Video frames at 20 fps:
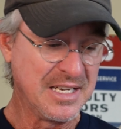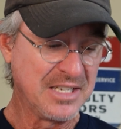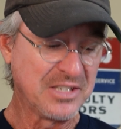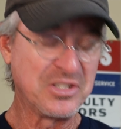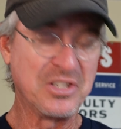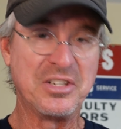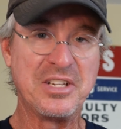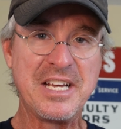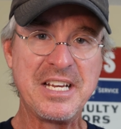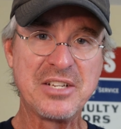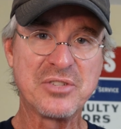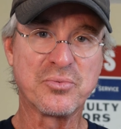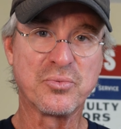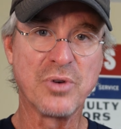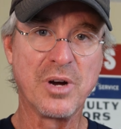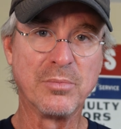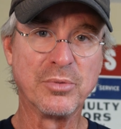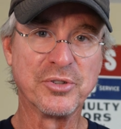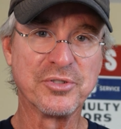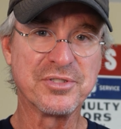Today's
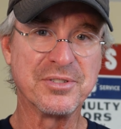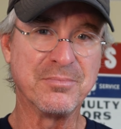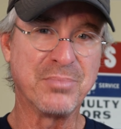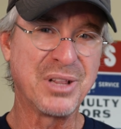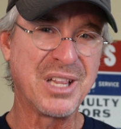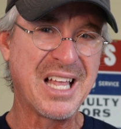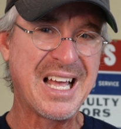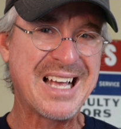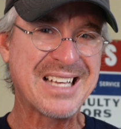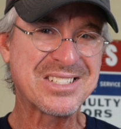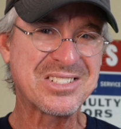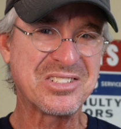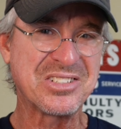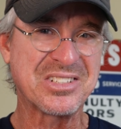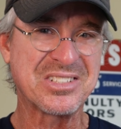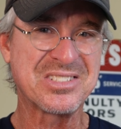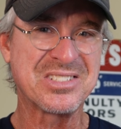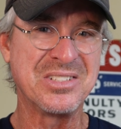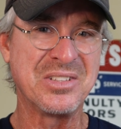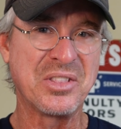rubbers and
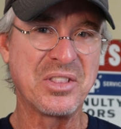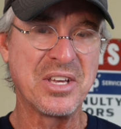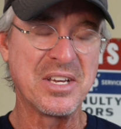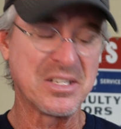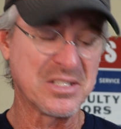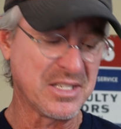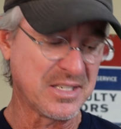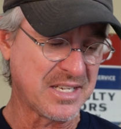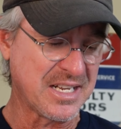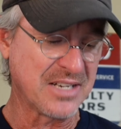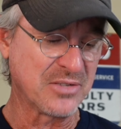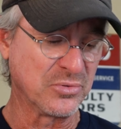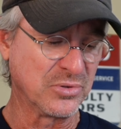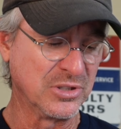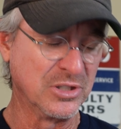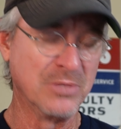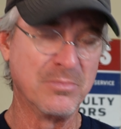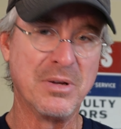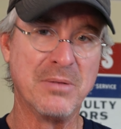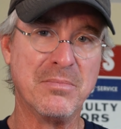plastics and things like that are a
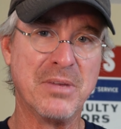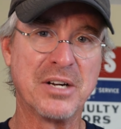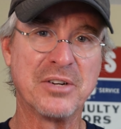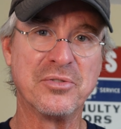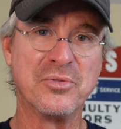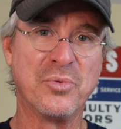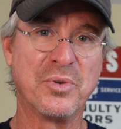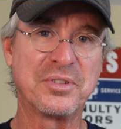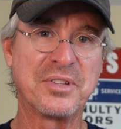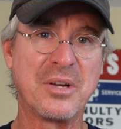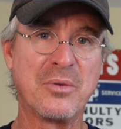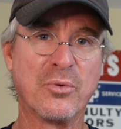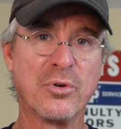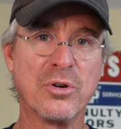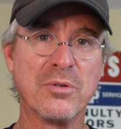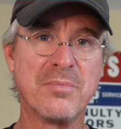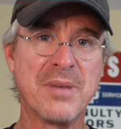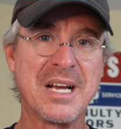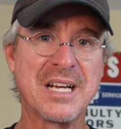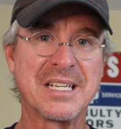little bit better than what they
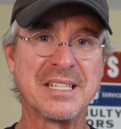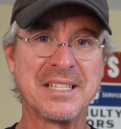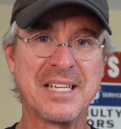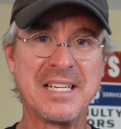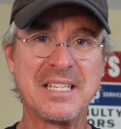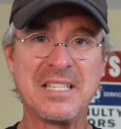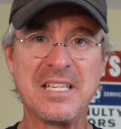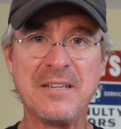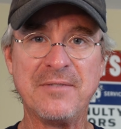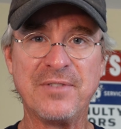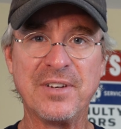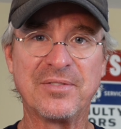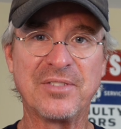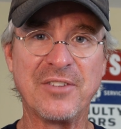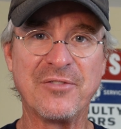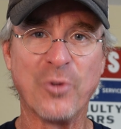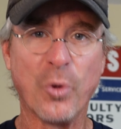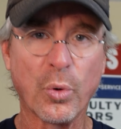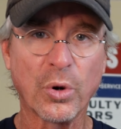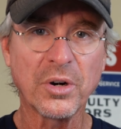were back in
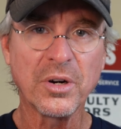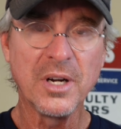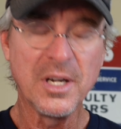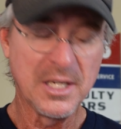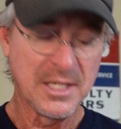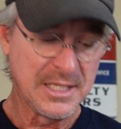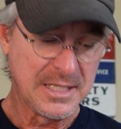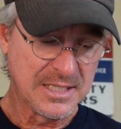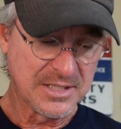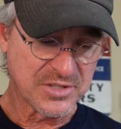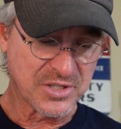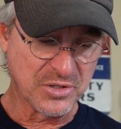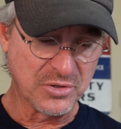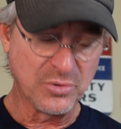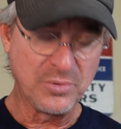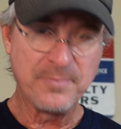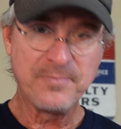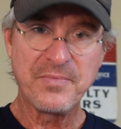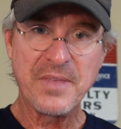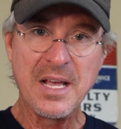1954.
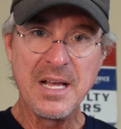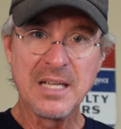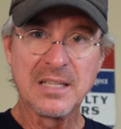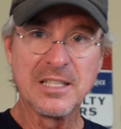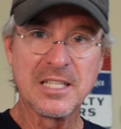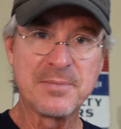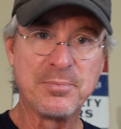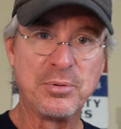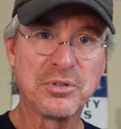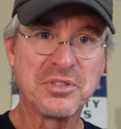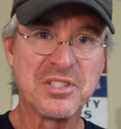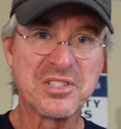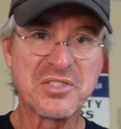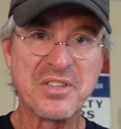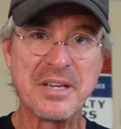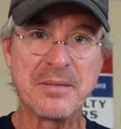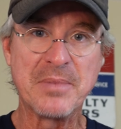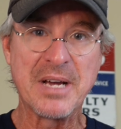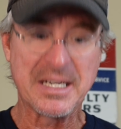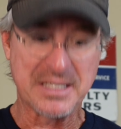So let's put this
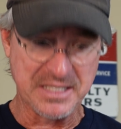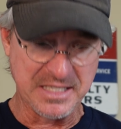thing back